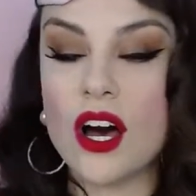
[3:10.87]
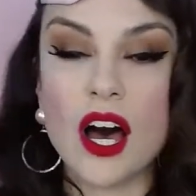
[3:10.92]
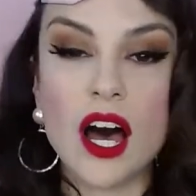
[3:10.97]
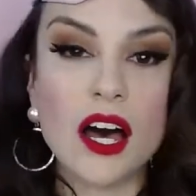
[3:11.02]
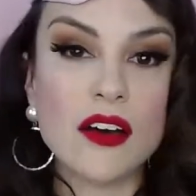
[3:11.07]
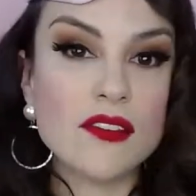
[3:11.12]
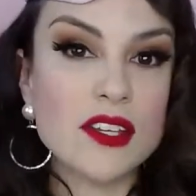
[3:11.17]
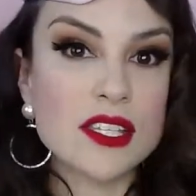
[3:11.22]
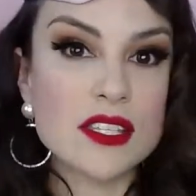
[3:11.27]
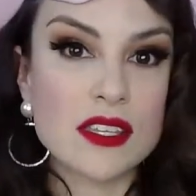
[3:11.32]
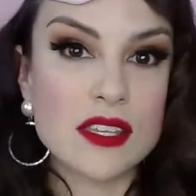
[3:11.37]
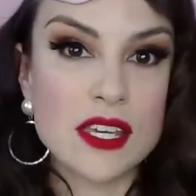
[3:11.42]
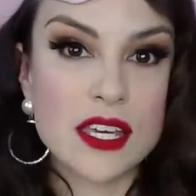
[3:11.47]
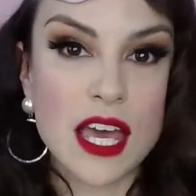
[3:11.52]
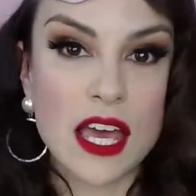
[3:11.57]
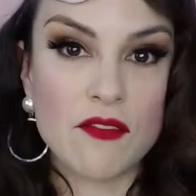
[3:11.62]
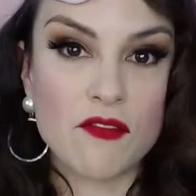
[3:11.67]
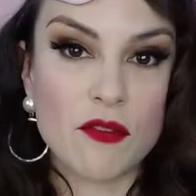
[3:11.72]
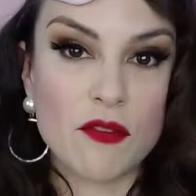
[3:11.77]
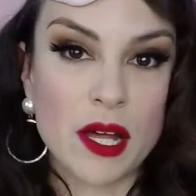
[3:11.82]
obviously
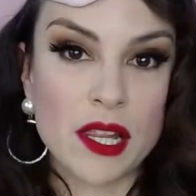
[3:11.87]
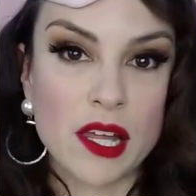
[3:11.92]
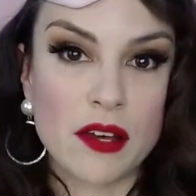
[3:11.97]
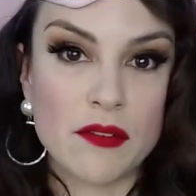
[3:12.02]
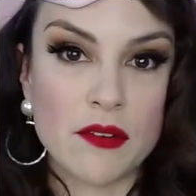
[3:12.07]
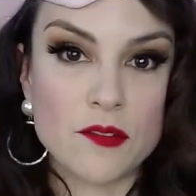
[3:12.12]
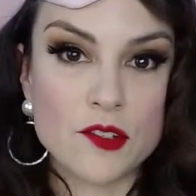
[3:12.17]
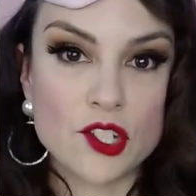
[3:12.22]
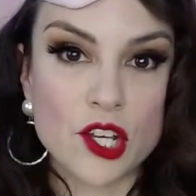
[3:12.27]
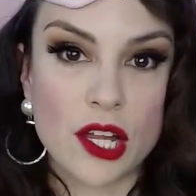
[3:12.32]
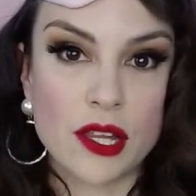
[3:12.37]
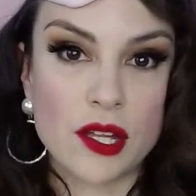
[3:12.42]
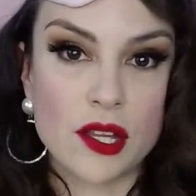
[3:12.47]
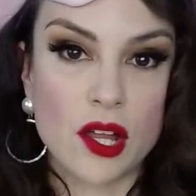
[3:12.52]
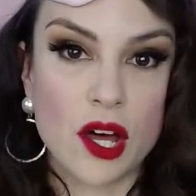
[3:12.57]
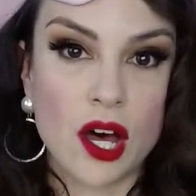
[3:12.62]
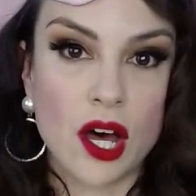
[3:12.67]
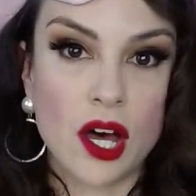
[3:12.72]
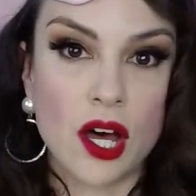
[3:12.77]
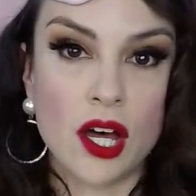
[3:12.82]
came from my love of Shelley
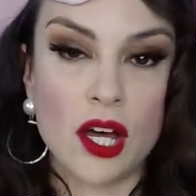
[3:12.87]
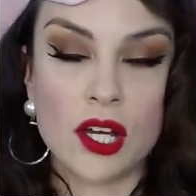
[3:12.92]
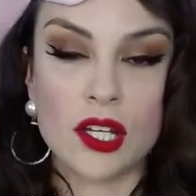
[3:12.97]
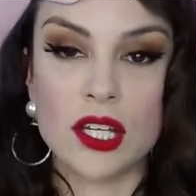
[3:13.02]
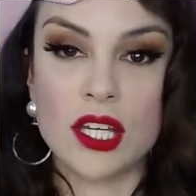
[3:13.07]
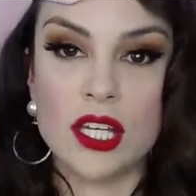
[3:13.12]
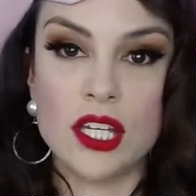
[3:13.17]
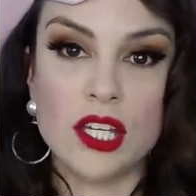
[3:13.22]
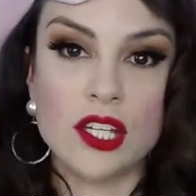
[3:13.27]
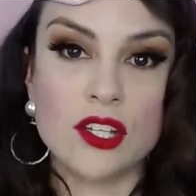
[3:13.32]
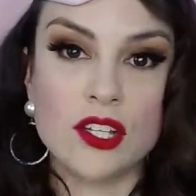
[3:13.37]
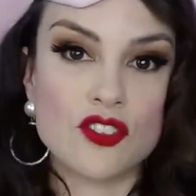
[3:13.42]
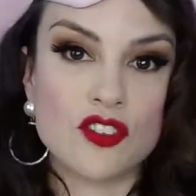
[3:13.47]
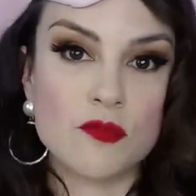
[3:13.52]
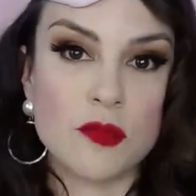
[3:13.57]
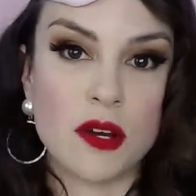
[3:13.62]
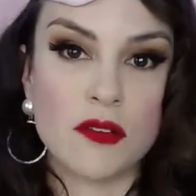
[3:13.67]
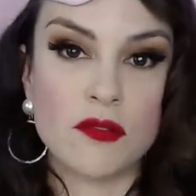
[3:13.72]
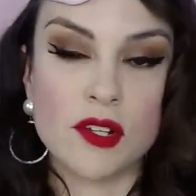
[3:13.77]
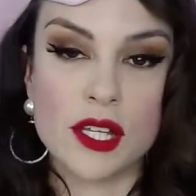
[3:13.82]
Long in
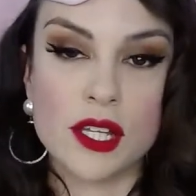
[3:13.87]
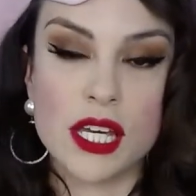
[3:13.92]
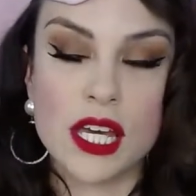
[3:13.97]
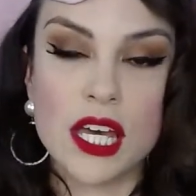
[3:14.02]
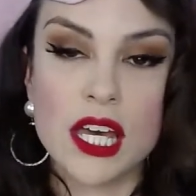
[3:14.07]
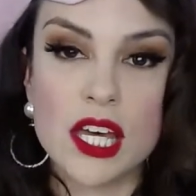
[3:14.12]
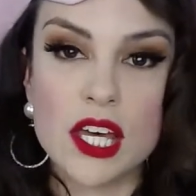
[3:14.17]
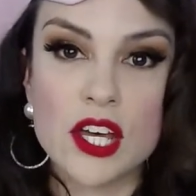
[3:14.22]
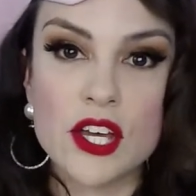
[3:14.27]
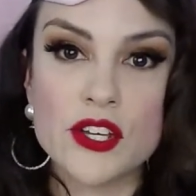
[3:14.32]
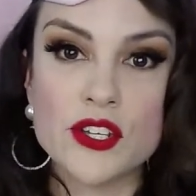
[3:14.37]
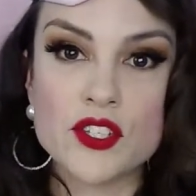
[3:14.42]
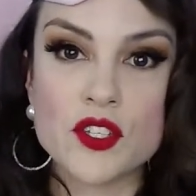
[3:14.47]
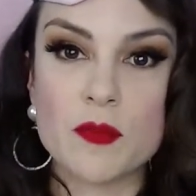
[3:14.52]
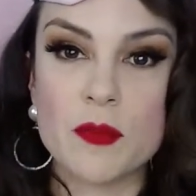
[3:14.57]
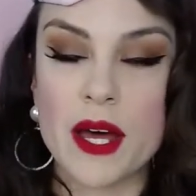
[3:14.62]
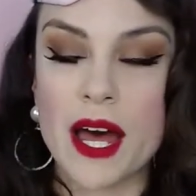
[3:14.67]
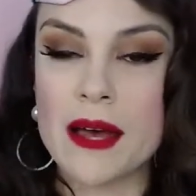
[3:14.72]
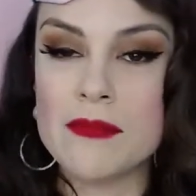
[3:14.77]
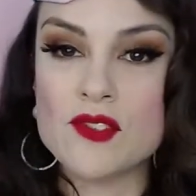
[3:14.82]
Troop Beverly Hills,
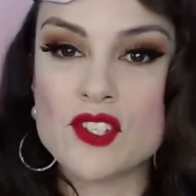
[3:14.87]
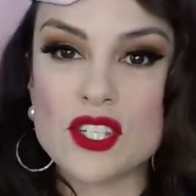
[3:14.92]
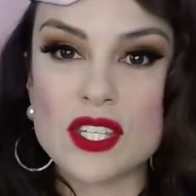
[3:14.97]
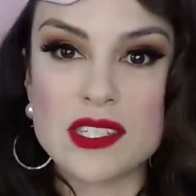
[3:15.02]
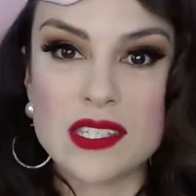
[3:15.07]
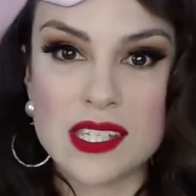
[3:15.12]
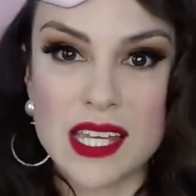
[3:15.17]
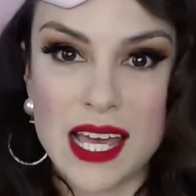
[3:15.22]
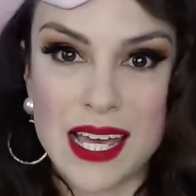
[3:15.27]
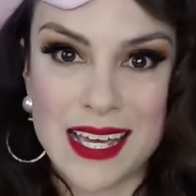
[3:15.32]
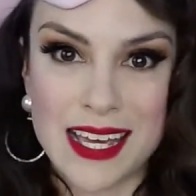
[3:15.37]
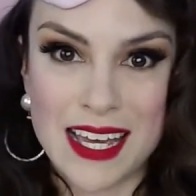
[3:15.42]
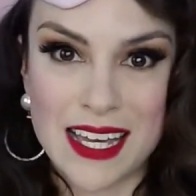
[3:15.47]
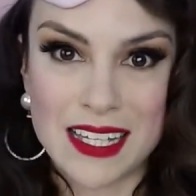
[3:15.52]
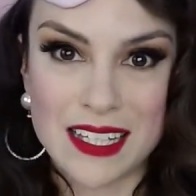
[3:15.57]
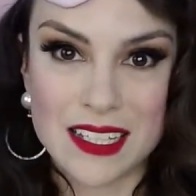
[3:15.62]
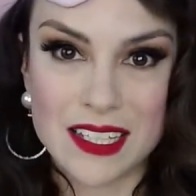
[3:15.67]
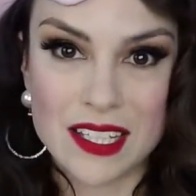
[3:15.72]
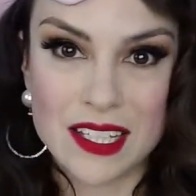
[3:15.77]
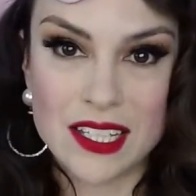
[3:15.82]
but I'm just
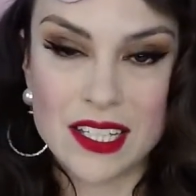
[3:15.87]
saying,